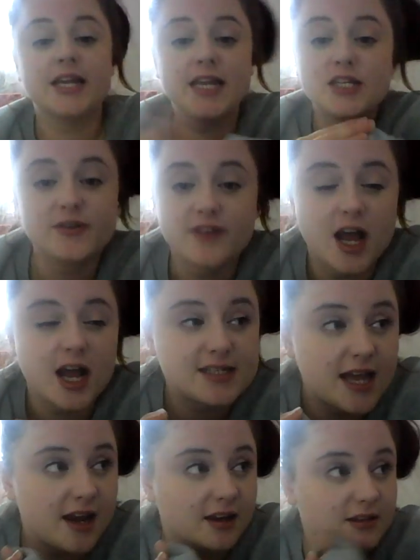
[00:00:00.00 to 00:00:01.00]
he's with us,
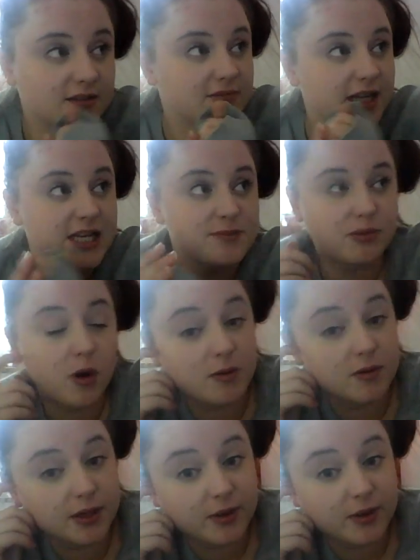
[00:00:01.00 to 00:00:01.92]
and he's probably